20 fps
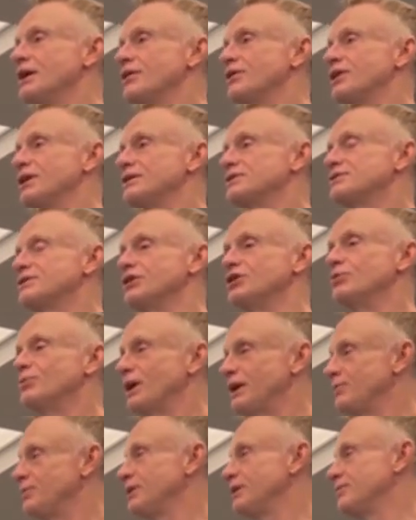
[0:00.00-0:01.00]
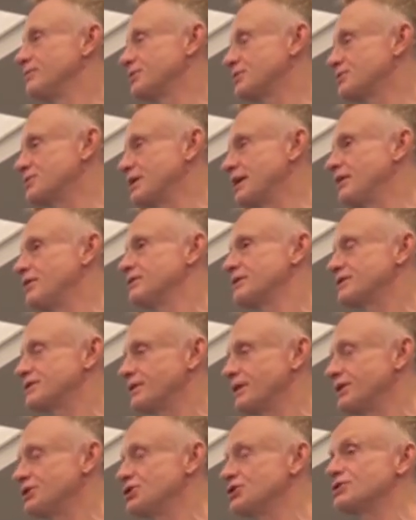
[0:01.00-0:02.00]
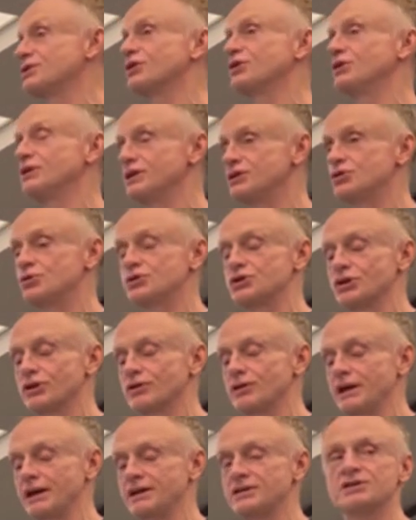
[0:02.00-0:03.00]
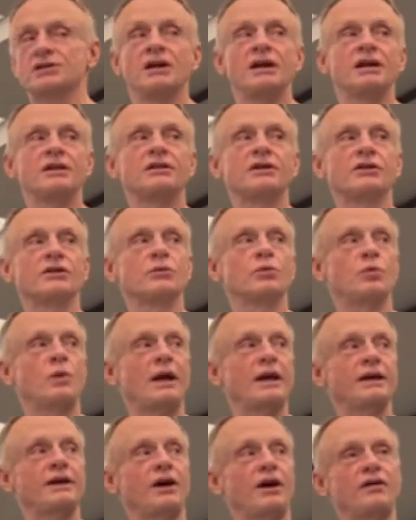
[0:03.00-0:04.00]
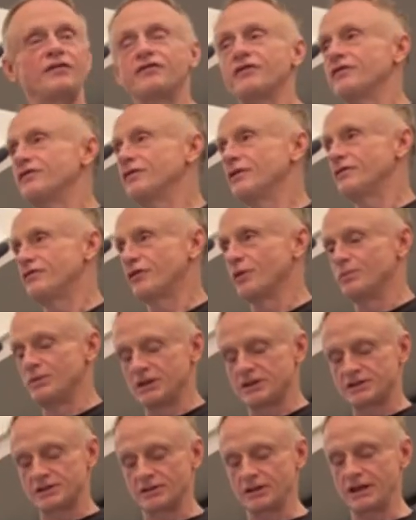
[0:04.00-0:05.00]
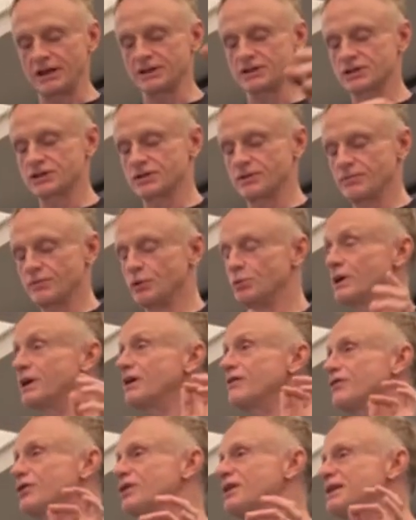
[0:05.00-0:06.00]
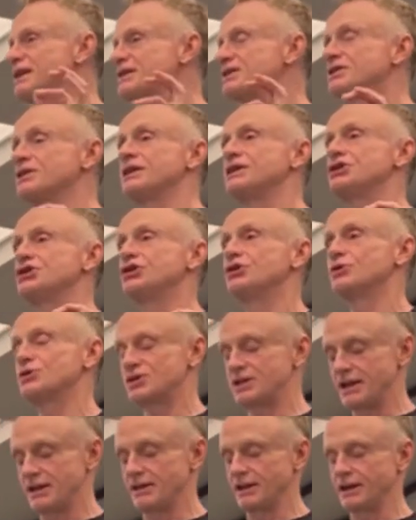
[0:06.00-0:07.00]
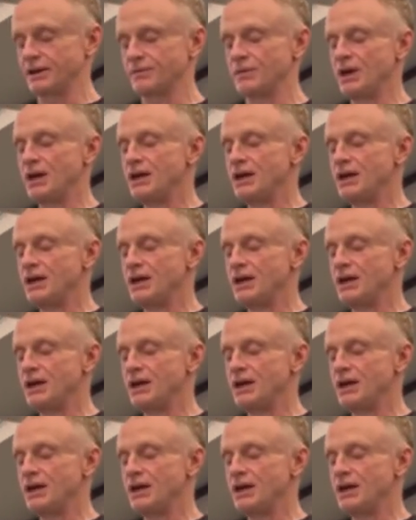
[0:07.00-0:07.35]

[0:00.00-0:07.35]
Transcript: things that you might be able to sell, destinations that could interest your clients that are way off from this list. But whatever the destination you're selling,